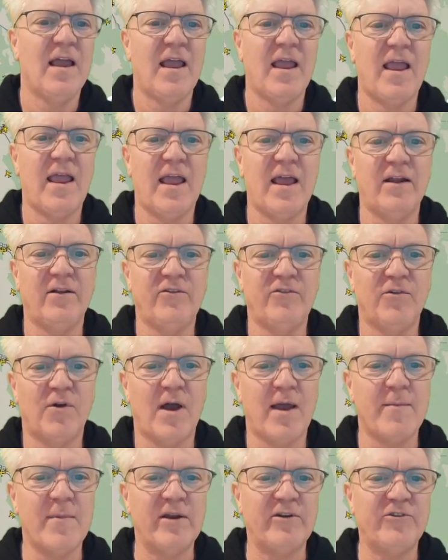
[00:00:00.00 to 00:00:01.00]
And so
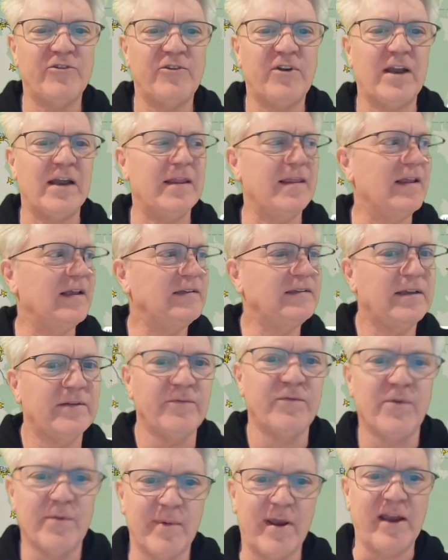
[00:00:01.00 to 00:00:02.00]
I'm interested in this
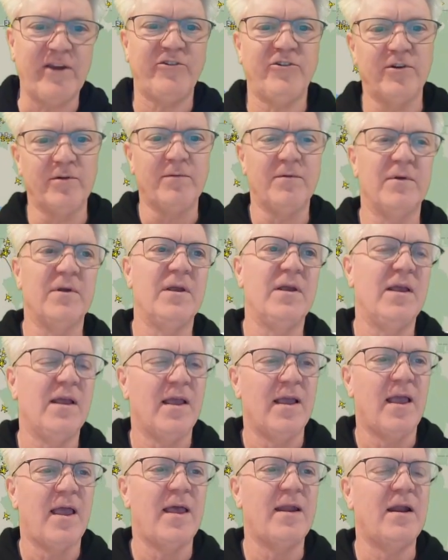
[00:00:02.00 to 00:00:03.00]
information.
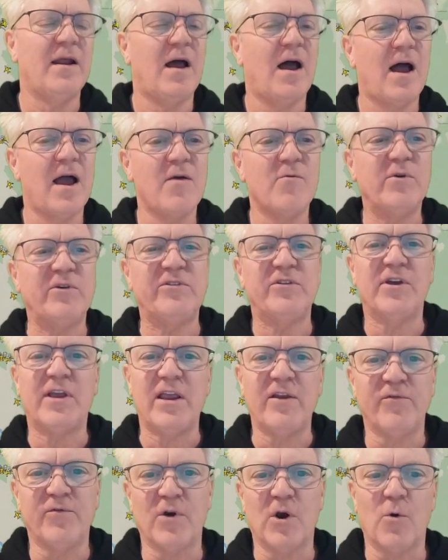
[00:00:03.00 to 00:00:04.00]
And I was
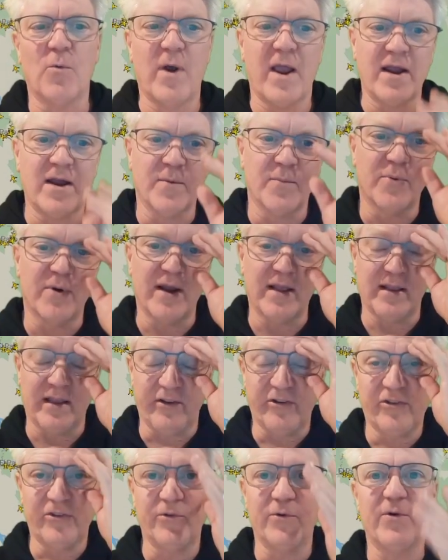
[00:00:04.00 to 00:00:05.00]
looking for a way to bring
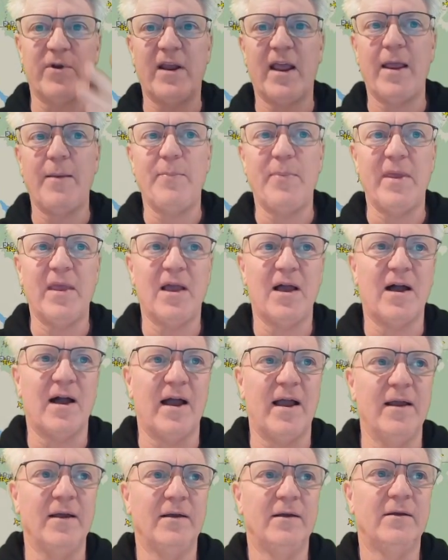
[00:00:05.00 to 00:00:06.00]
this through an
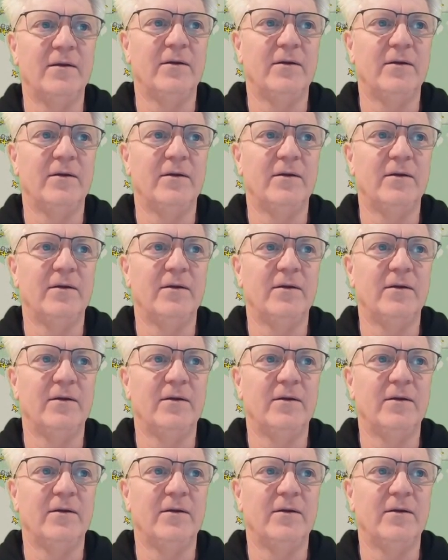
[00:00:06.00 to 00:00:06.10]
API.